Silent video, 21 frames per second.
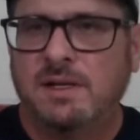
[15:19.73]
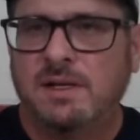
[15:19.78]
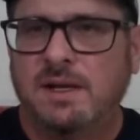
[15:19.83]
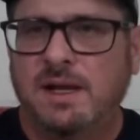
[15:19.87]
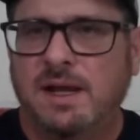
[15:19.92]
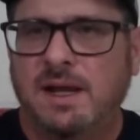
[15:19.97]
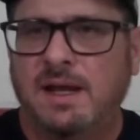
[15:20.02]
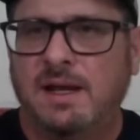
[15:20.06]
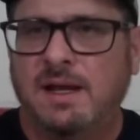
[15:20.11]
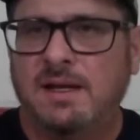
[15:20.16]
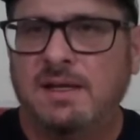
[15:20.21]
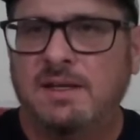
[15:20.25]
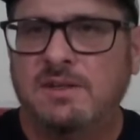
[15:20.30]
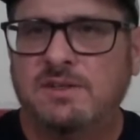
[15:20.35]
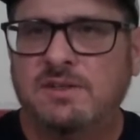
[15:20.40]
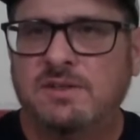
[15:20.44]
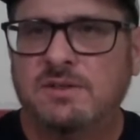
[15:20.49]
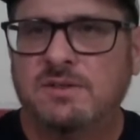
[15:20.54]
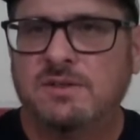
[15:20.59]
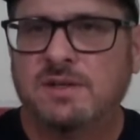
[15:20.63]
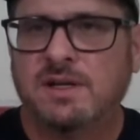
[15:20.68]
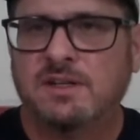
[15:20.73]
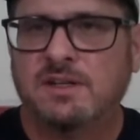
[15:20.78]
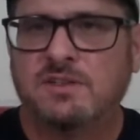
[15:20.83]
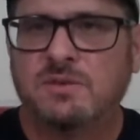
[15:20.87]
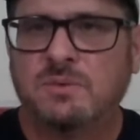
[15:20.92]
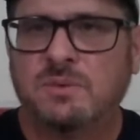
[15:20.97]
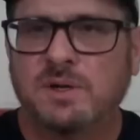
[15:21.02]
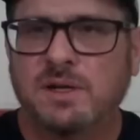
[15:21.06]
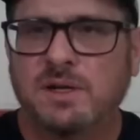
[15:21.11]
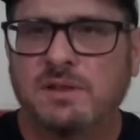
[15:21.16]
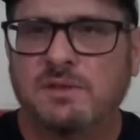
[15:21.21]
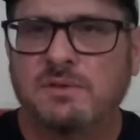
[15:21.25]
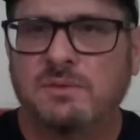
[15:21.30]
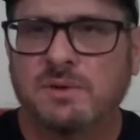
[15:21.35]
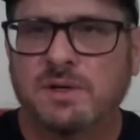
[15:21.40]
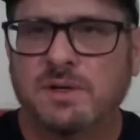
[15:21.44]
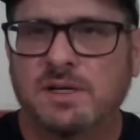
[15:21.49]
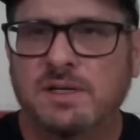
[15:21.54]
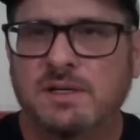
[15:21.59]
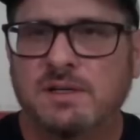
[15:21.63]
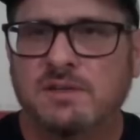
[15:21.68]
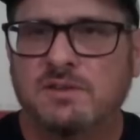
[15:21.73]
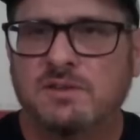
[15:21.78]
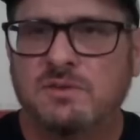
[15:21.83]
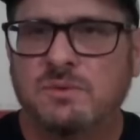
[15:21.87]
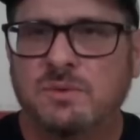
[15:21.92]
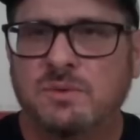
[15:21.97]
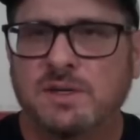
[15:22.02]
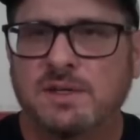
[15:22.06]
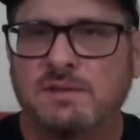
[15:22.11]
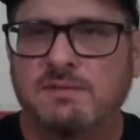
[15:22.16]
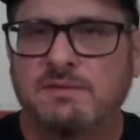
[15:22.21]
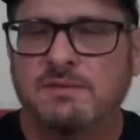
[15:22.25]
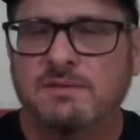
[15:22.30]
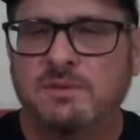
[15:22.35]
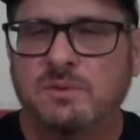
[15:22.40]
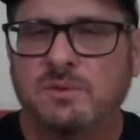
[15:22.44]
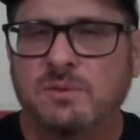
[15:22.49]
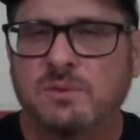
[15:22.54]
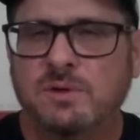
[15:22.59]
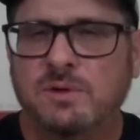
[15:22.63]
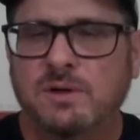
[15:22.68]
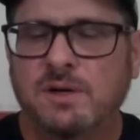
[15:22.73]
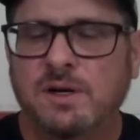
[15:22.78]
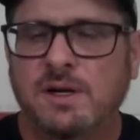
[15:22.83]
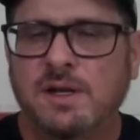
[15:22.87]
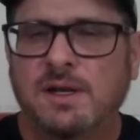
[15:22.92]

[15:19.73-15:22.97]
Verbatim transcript: and he shoots it at 23 to 24.